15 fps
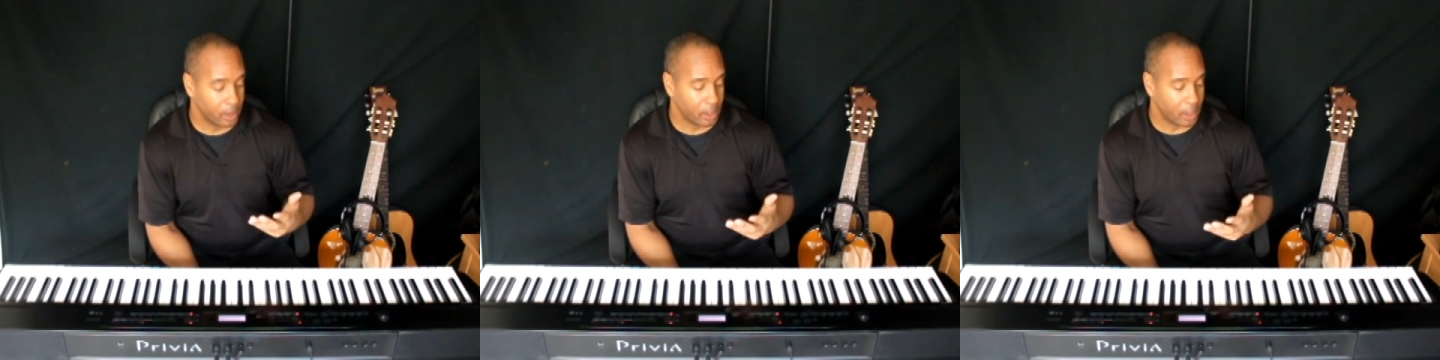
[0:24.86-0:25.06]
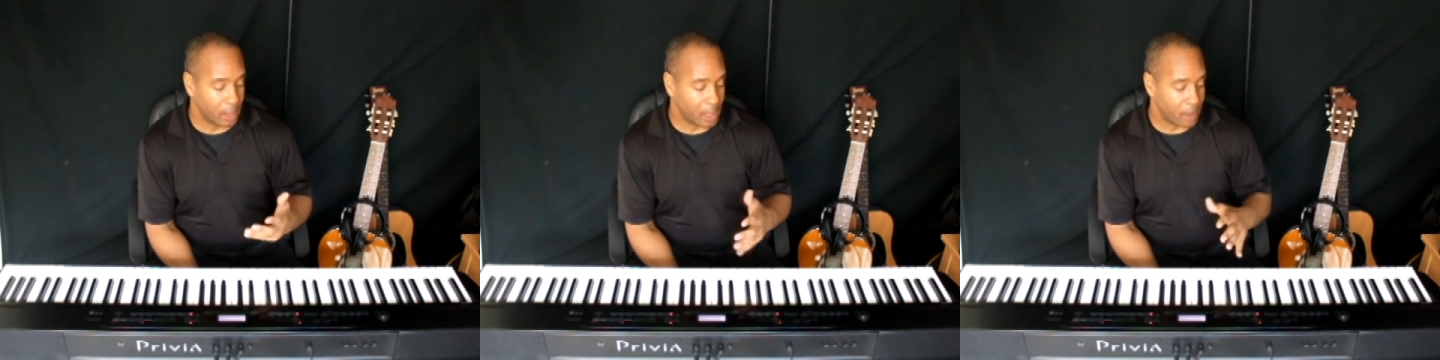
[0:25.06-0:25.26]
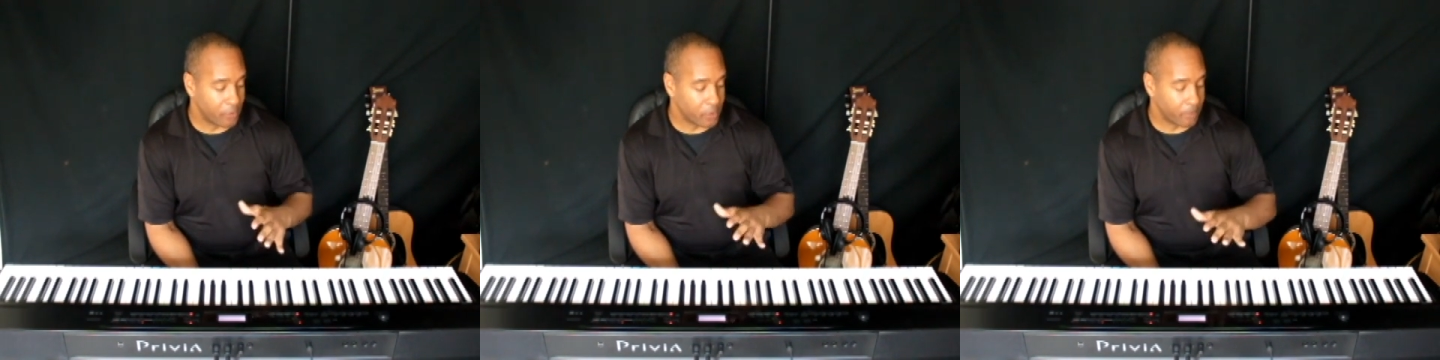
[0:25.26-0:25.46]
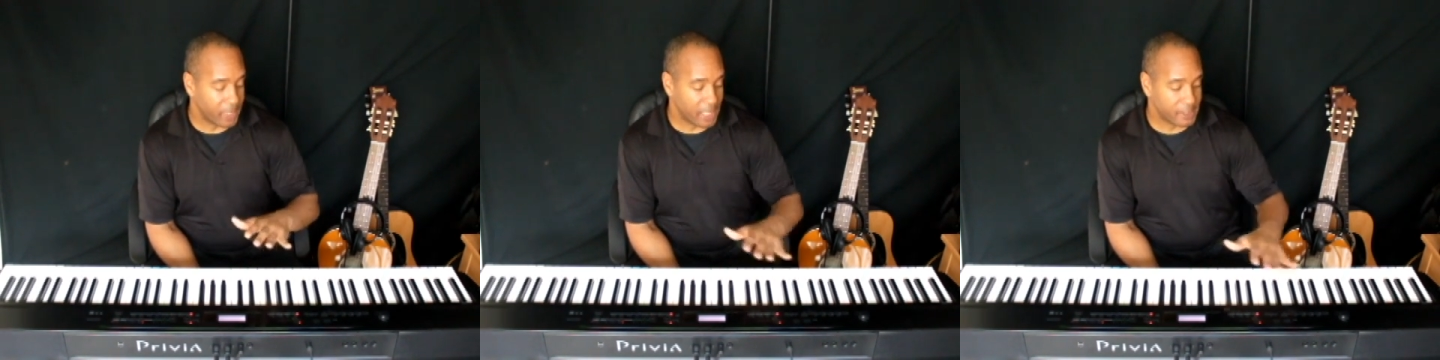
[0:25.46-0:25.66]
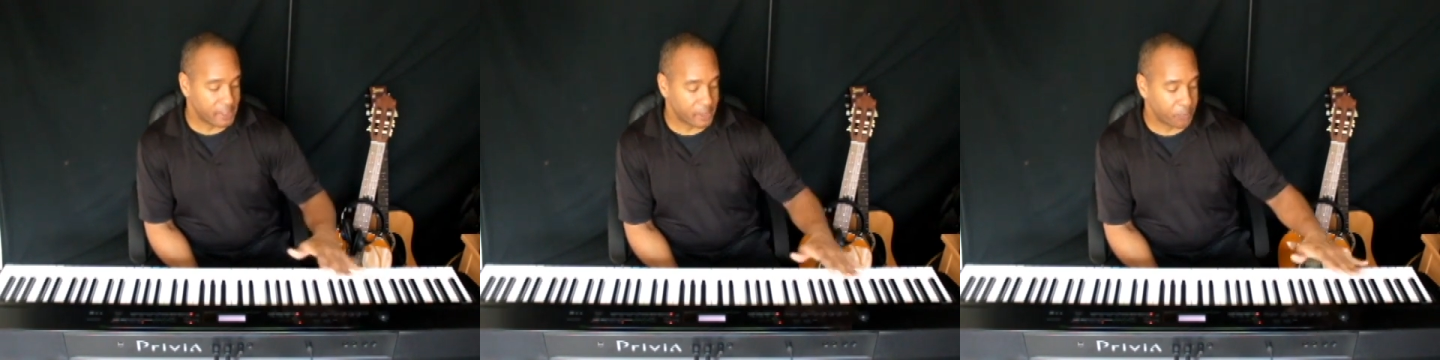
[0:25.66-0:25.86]
The
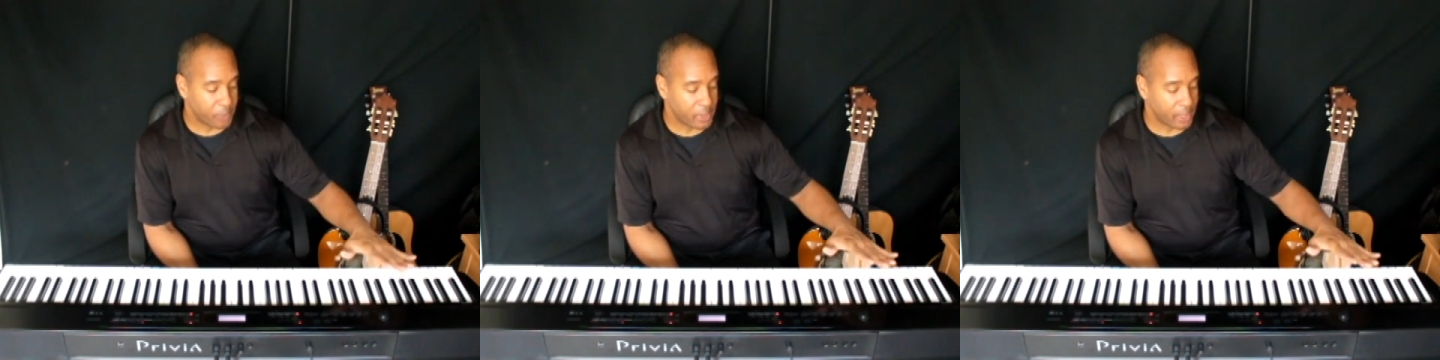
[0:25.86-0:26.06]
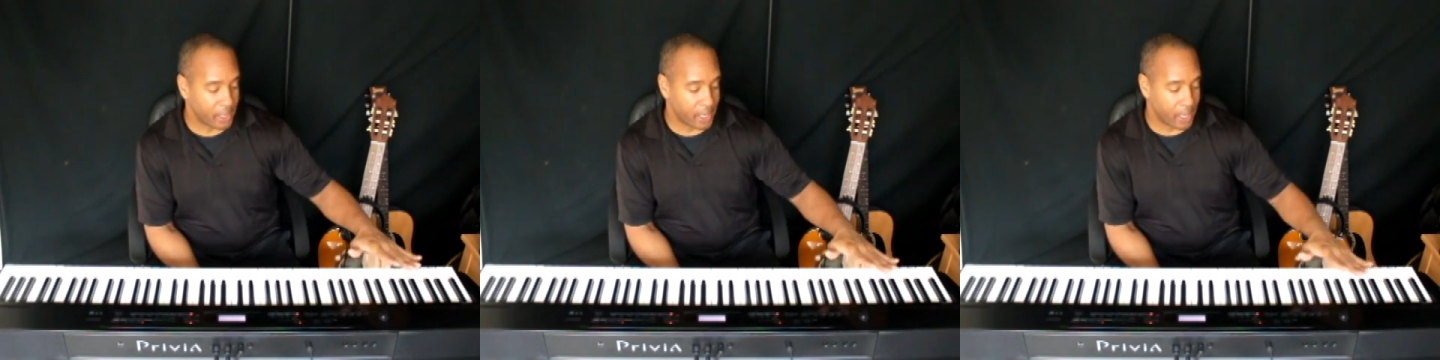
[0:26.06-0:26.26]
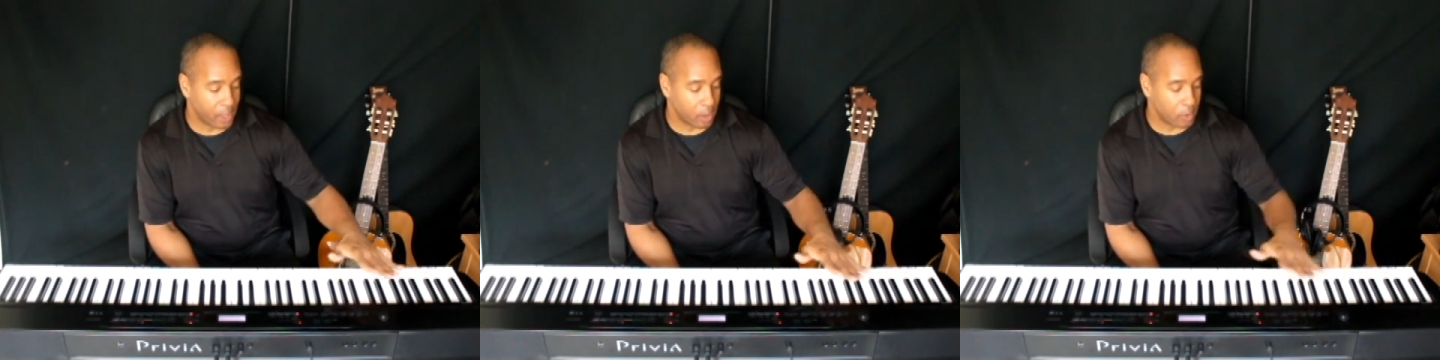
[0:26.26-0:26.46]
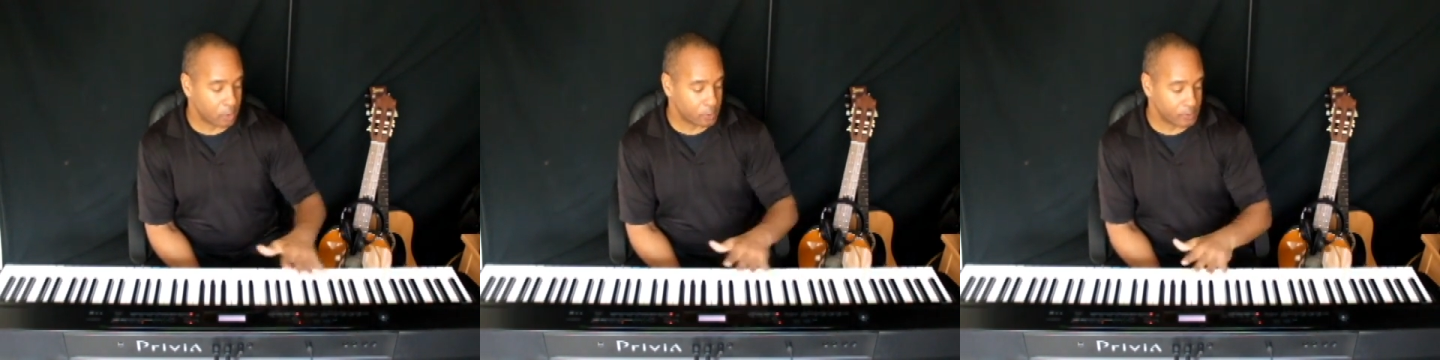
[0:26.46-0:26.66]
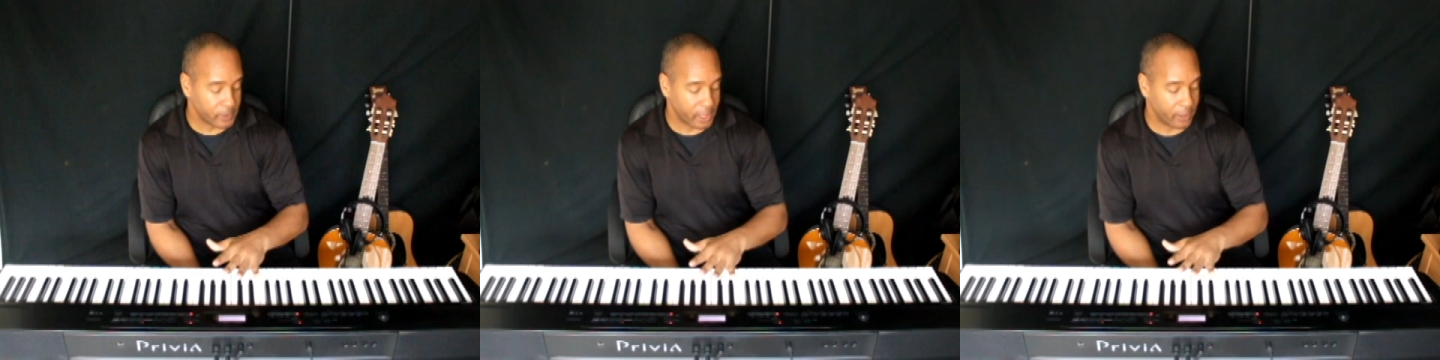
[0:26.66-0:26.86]
basic
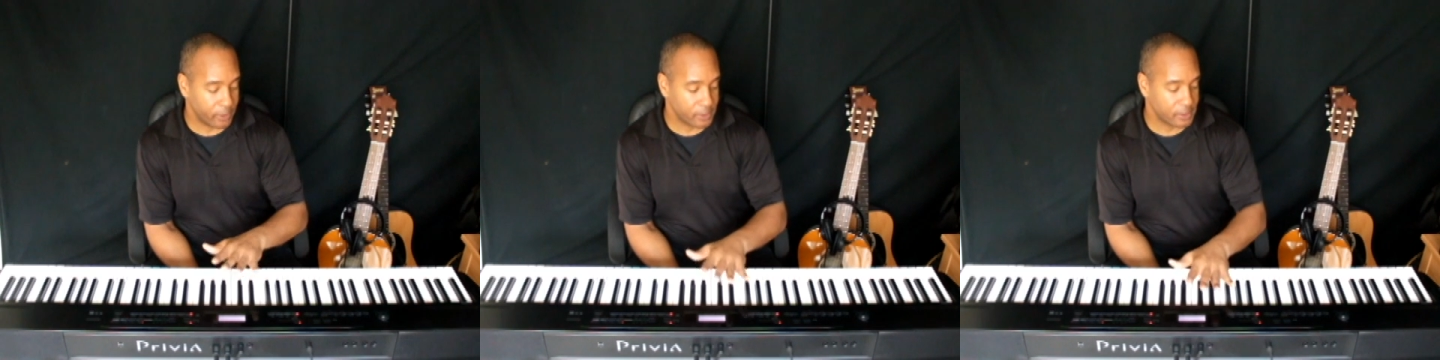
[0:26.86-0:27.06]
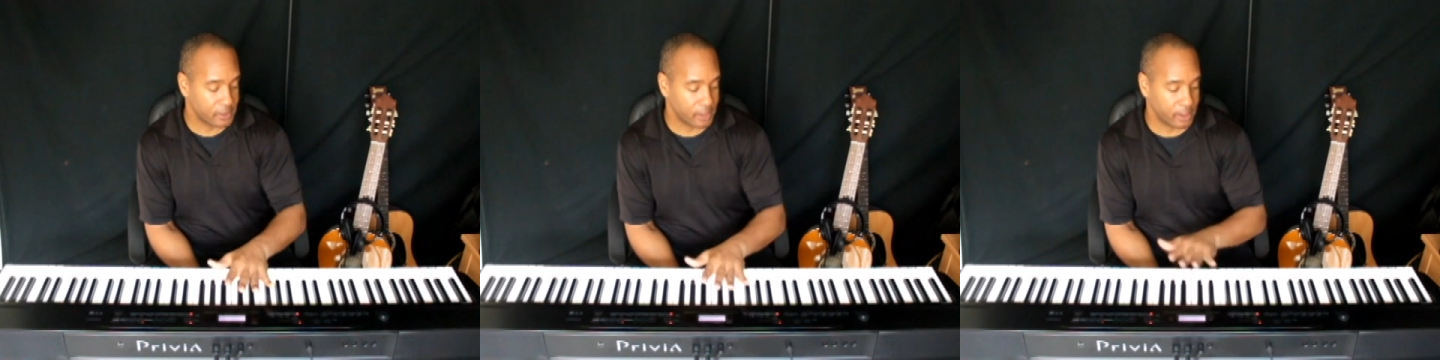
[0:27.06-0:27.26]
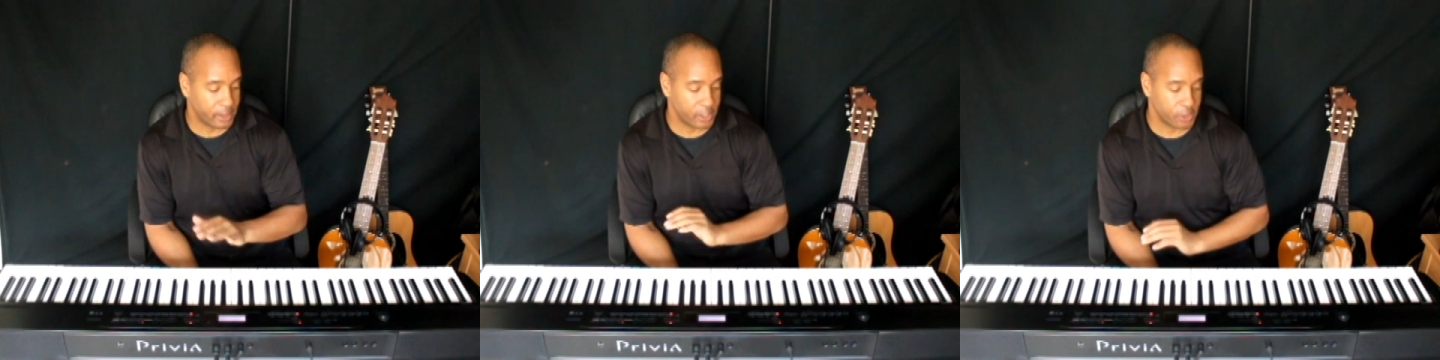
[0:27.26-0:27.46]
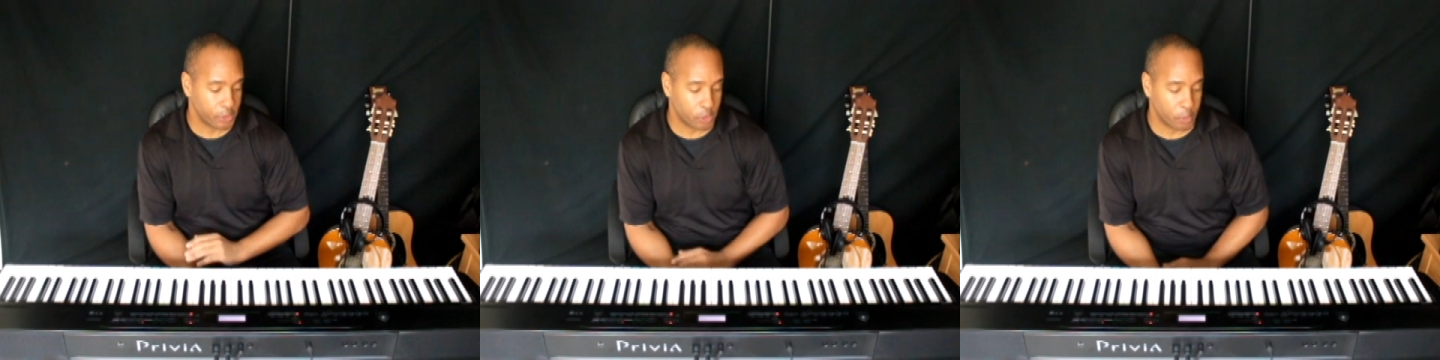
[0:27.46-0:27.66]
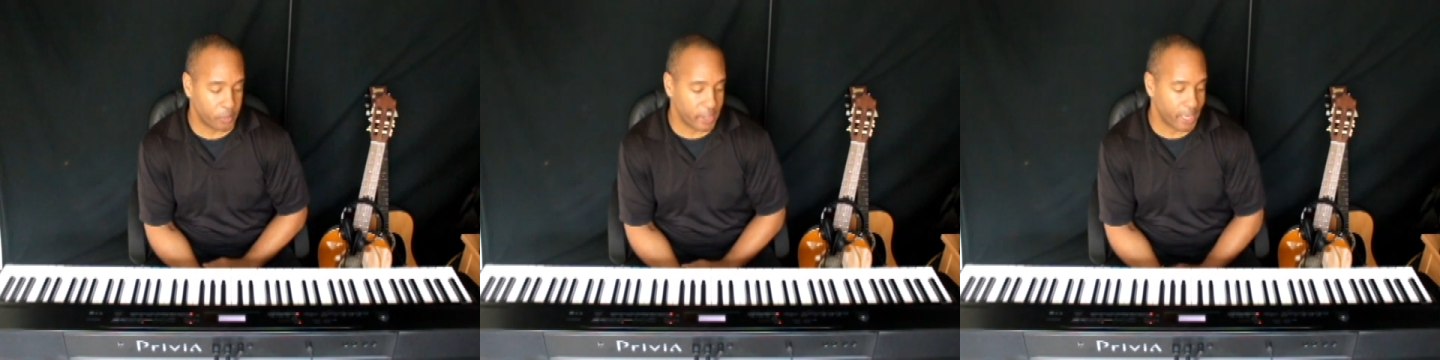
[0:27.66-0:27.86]
piano, and this is a
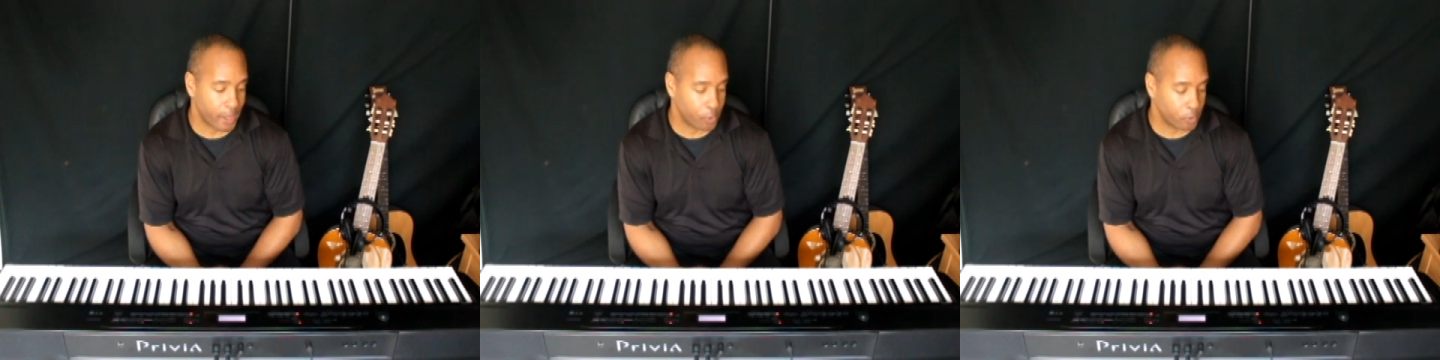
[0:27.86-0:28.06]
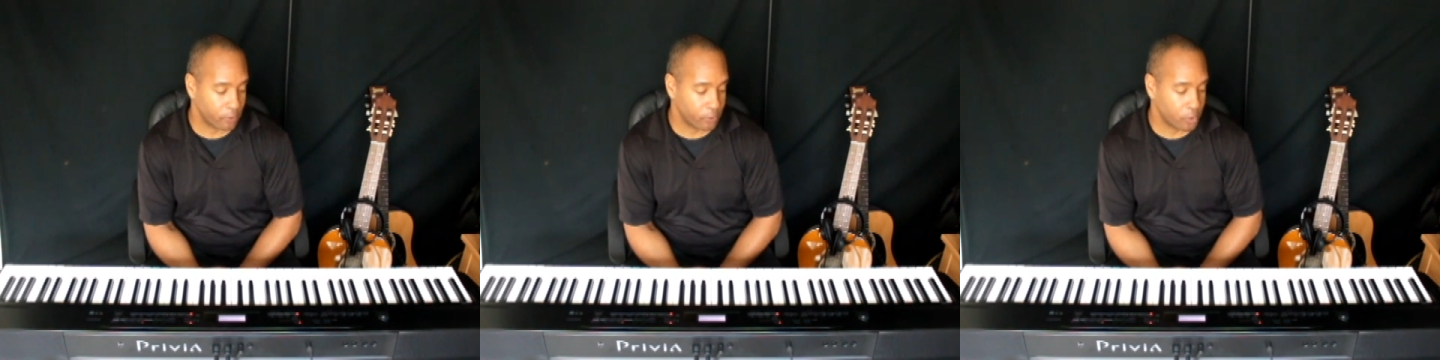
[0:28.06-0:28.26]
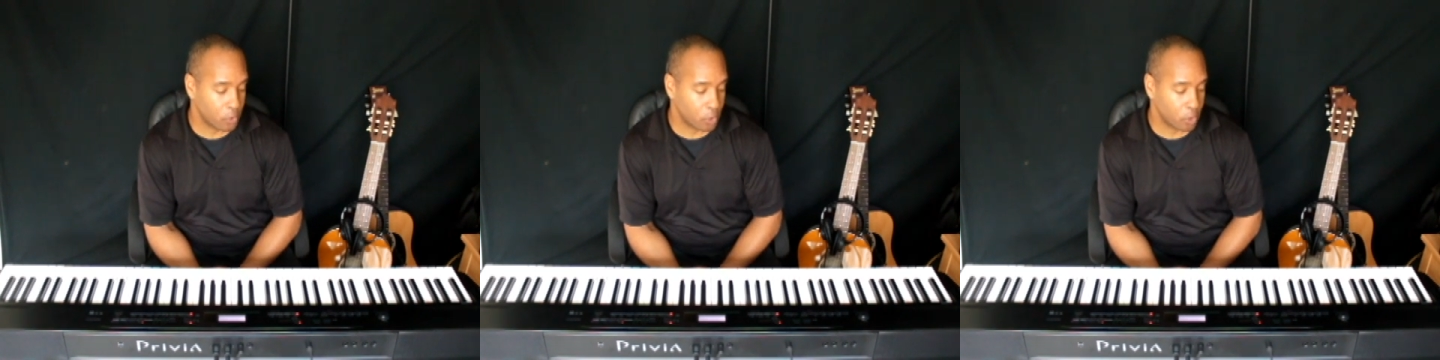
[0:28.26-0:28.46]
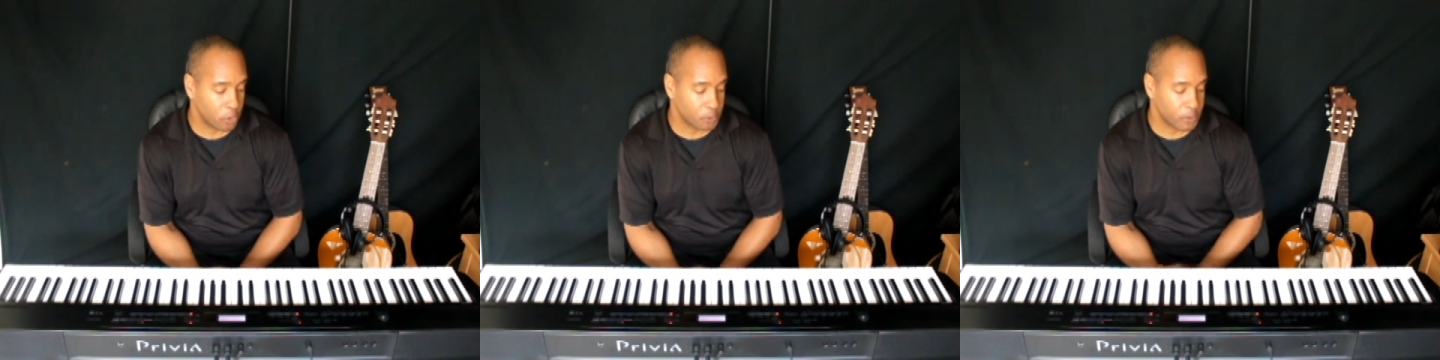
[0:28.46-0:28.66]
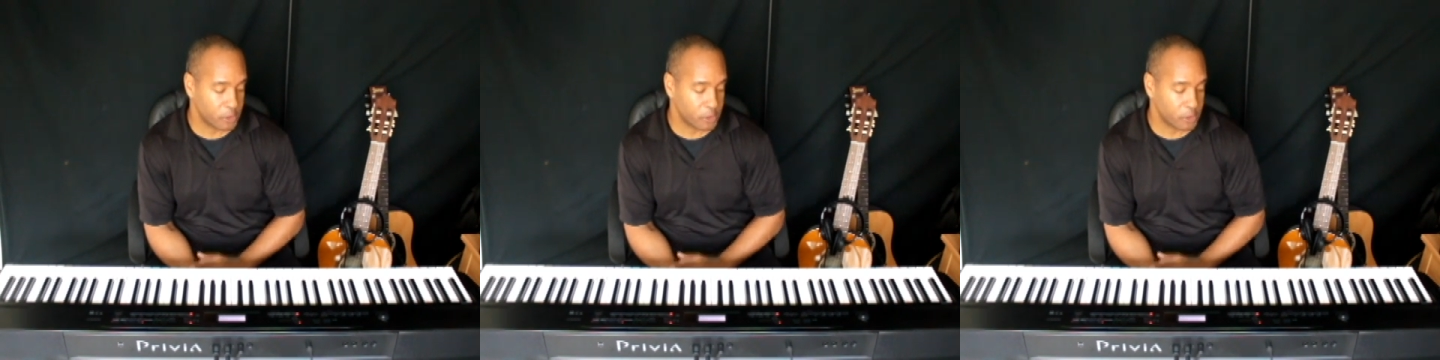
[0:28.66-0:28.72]
digital piano of course,